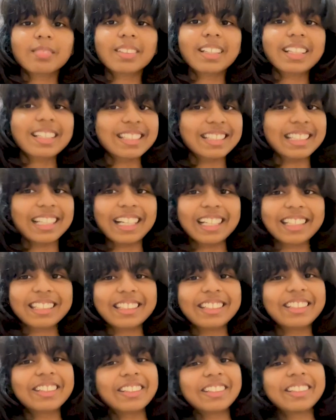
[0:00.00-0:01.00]

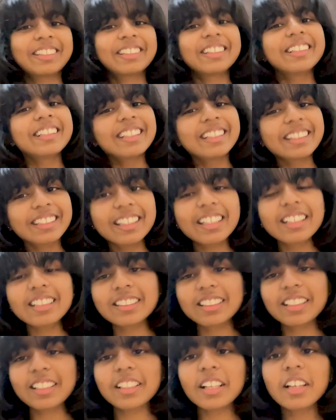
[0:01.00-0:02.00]
Exactly.
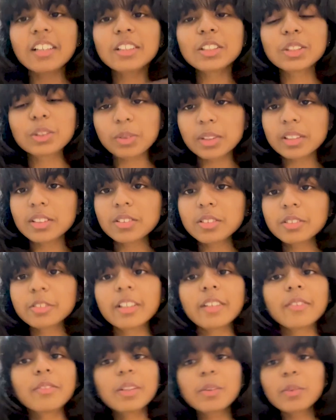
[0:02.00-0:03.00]
They are sweet too.
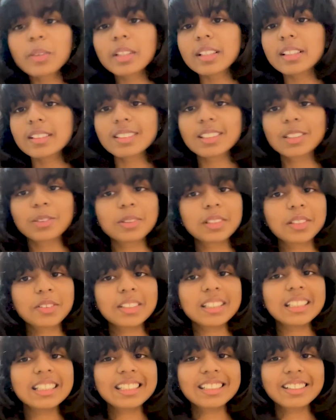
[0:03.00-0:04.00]
Everyone is sweet
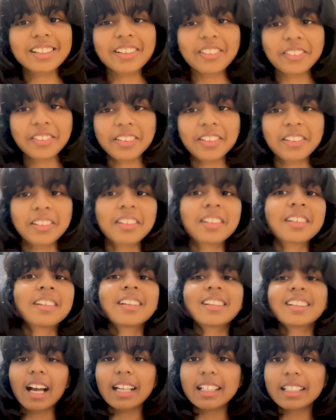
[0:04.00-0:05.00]
to each other.
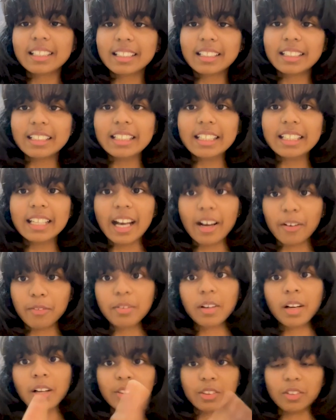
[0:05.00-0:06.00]
I
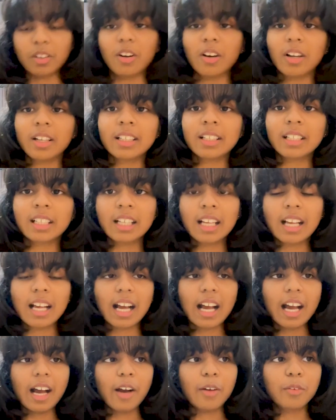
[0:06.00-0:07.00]
never thought
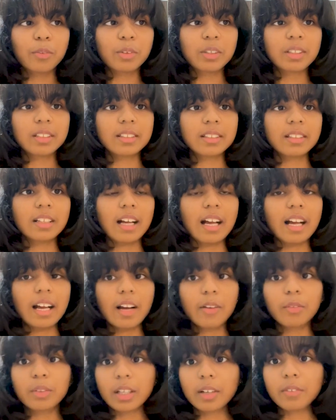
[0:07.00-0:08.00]
I would
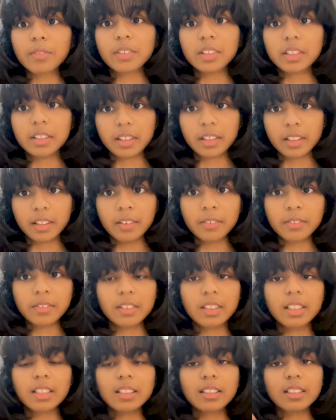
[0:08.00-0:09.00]
have
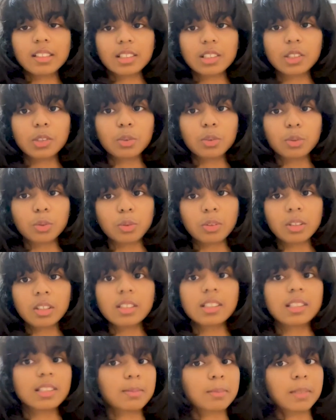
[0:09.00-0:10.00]
loved this school
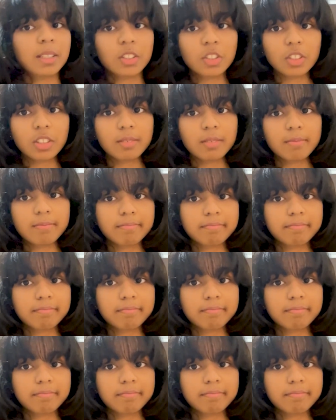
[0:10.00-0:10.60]
this much.